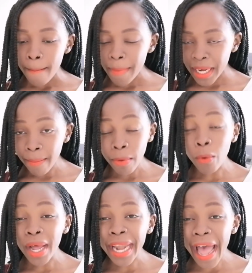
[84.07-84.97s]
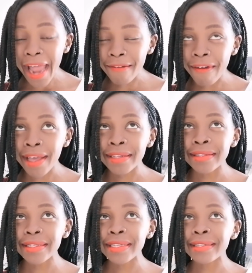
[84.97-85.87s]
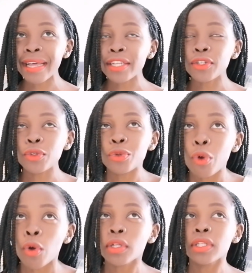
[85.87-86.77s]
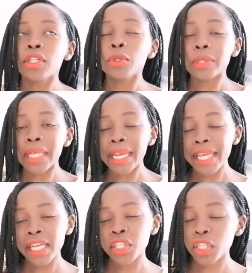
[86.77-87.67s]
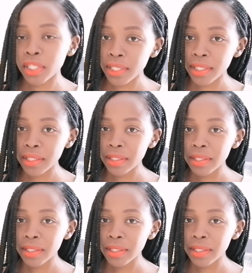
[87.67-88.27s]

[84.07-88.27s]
My number one advice is that do not use an agent.